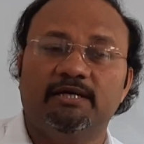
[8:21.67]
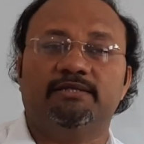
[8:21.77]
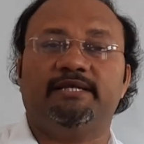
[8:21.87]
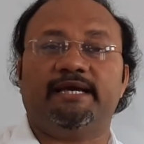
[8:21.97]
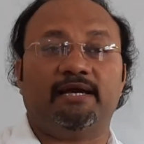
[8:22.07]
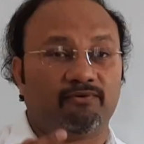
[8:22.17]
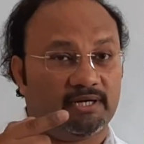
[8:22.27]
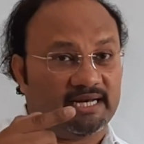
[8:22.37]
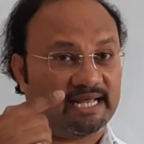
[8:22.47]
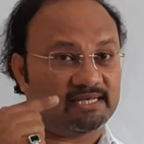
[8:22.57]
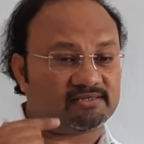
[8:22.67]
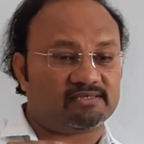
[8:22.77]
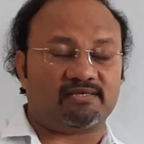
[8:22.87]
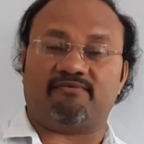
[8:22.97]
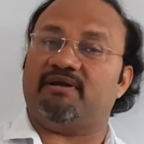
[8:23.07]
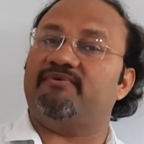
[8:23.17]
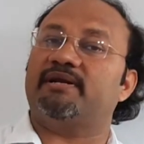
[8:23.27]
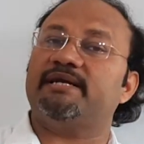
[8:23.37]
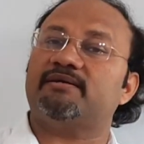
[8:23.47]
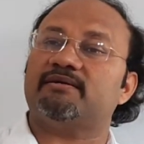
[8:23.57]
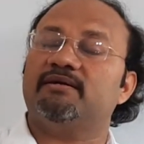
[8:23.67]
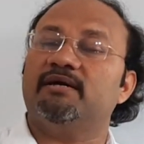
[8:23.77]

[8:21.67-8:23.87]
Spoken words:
they have less survival rate.